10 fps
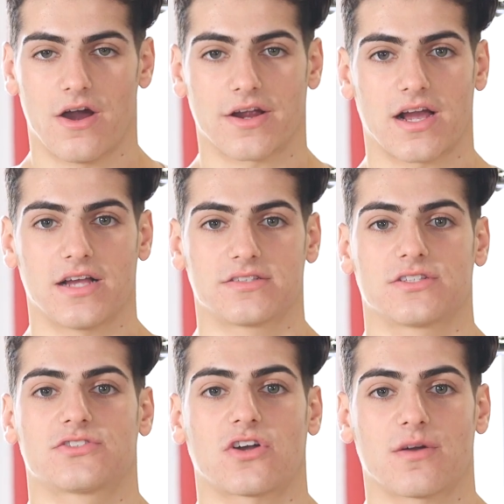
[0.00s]
All right, guys,
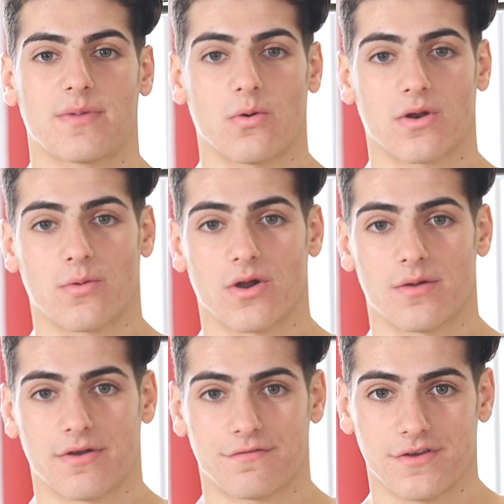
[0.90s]
let's talk about what I wear
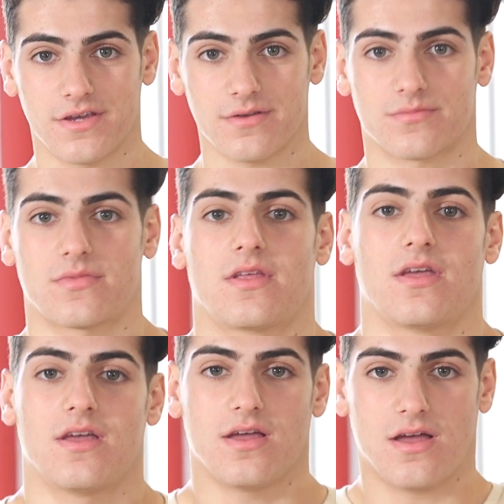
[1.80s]
on my feet.
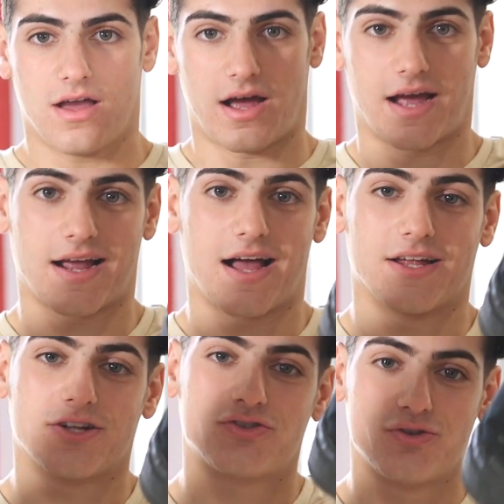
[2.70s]
I
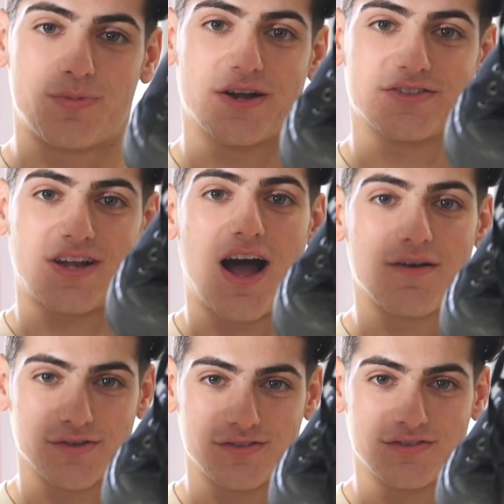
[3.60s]
got two pairs of
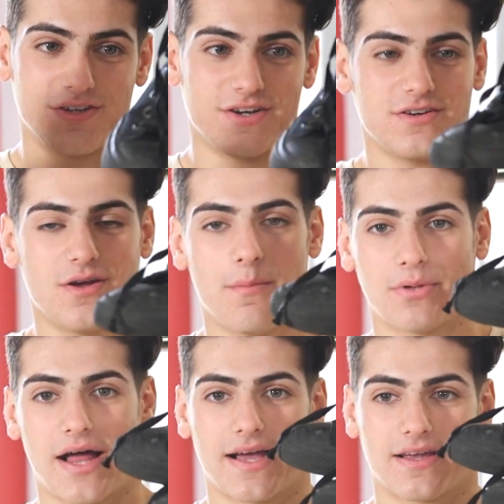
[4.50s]
Converses here,
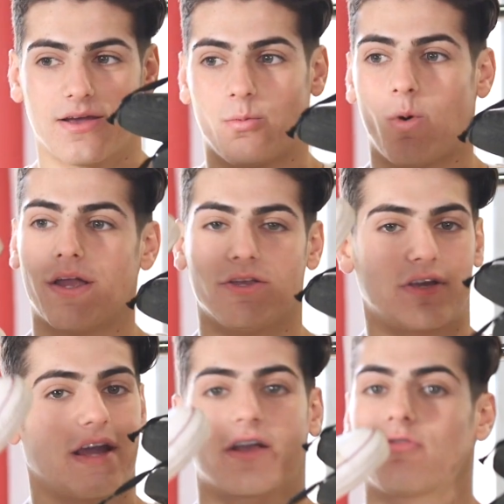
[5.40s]
black and white. You
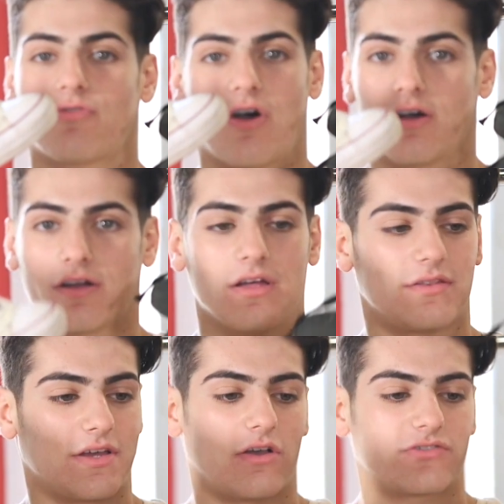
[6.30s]
can't go wrong.
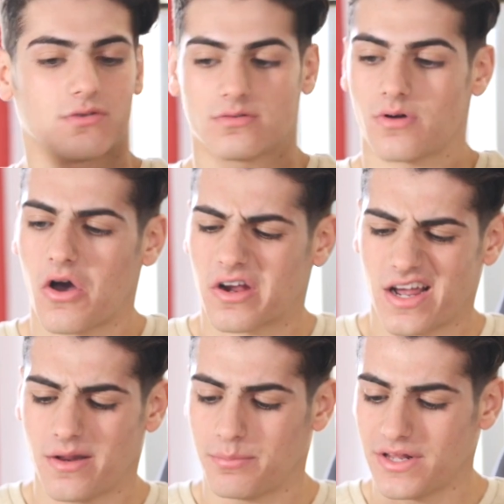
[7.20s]
They also are
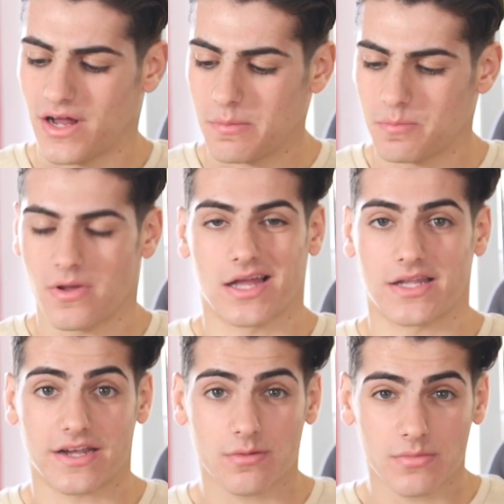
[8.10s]
kind of beat up. I
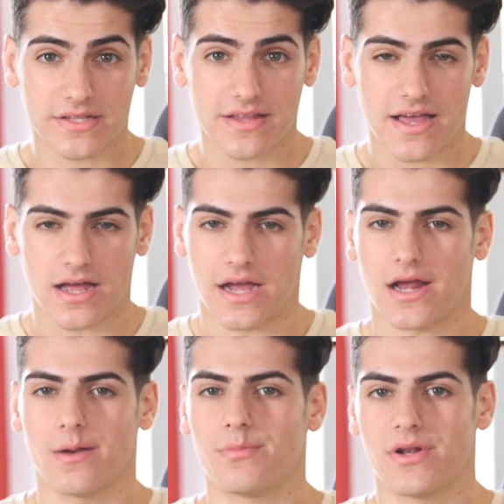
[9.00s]
like them like that. I
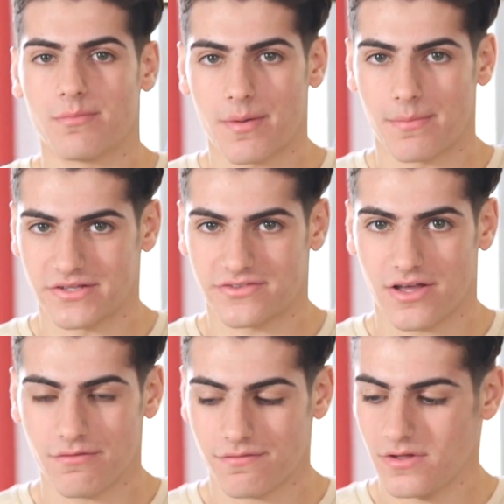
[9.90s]
kind of beat them up
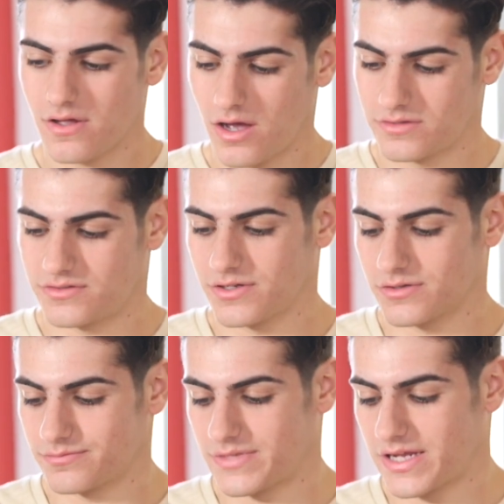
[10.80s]
myself
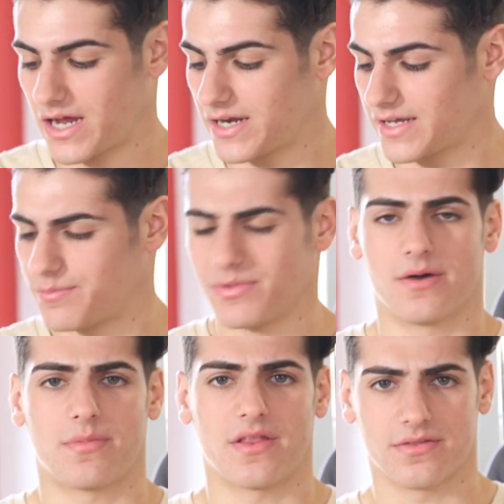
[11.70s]
until they kind of get beat
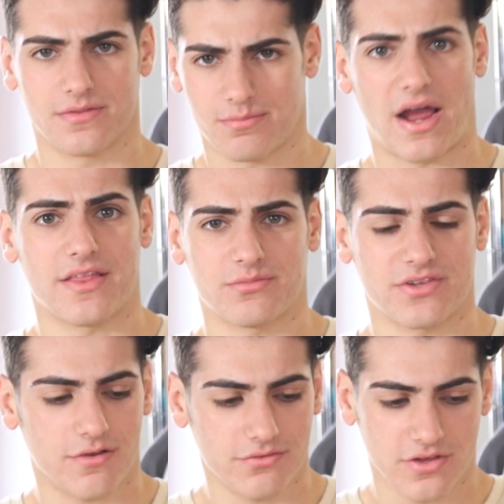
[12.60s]
up on by
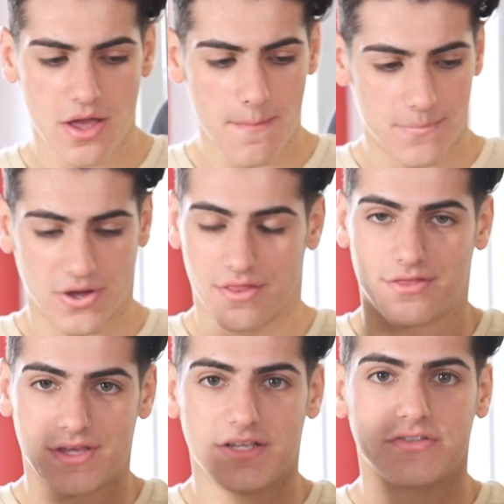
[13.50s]
themselves.
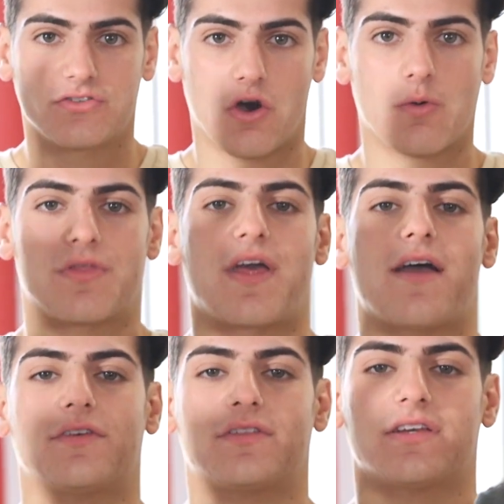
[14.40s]
But these go with
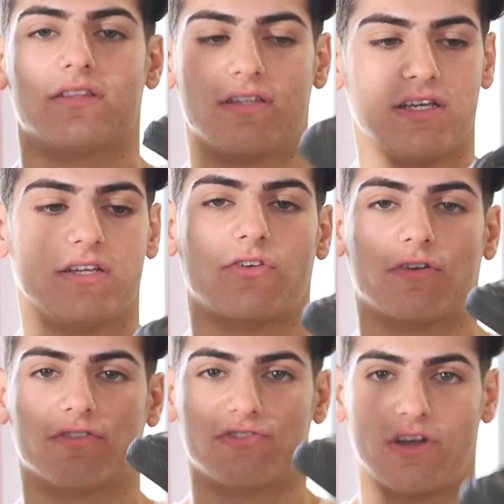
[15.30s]
everything. These
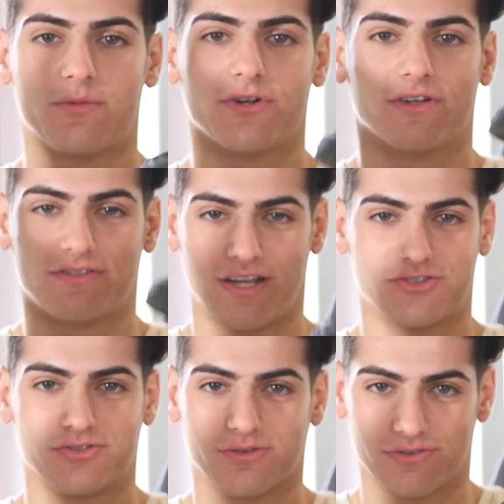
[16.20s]
are summer
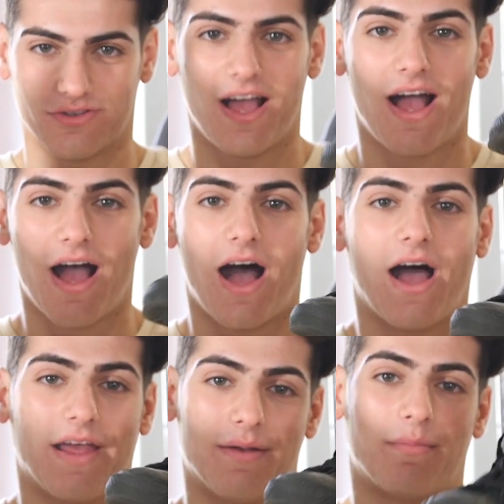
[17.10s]
essentials,
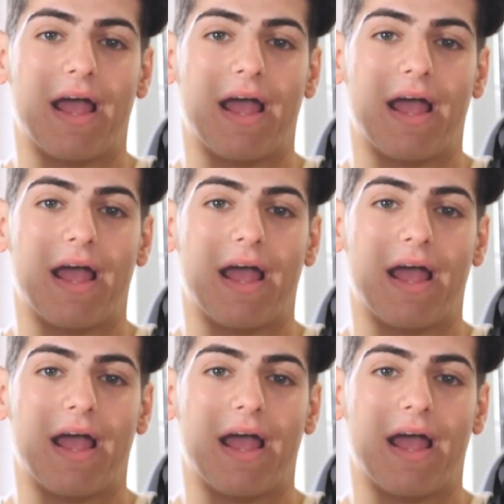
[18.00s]
in